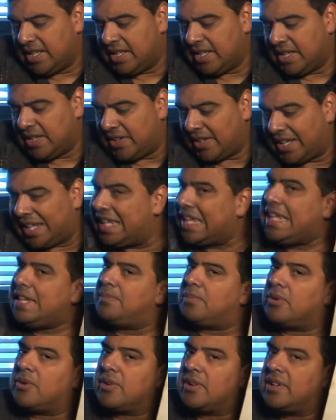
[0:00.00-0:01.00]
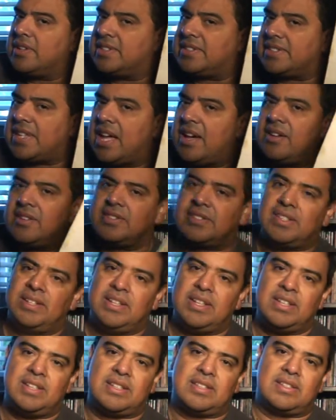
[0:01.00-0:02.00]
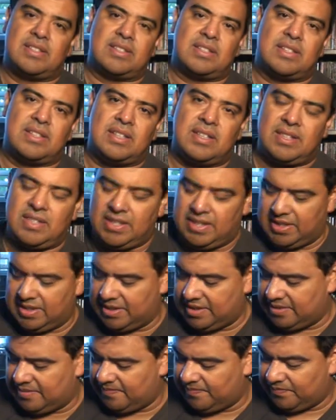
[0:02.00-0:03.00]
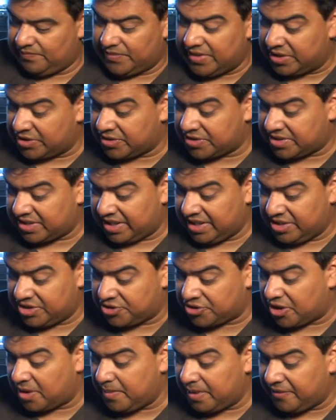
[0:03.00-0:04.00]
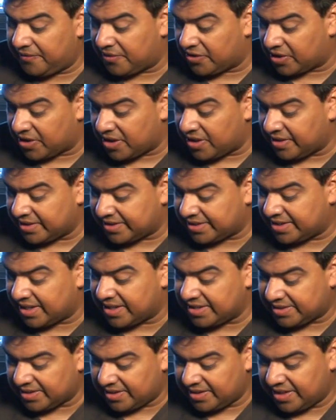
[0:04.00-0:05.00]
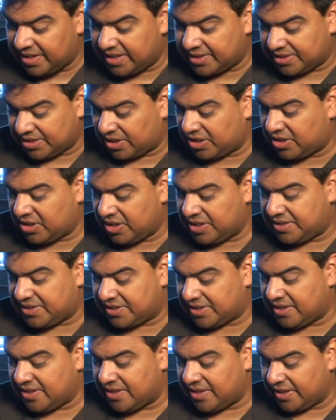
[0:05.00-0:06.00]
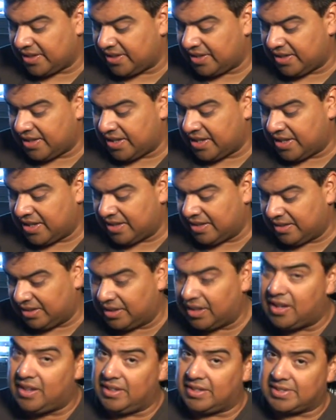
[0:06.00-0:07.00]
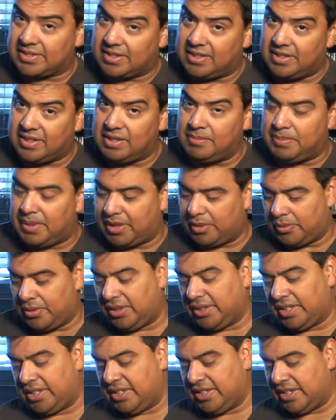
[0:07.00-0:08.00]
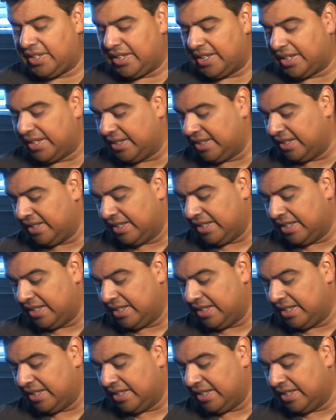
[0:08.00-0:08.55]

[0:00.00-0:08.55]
The keyboard sounds in it, the interesting drumming Phil Collins does on it. It's a good song, long song, but really good.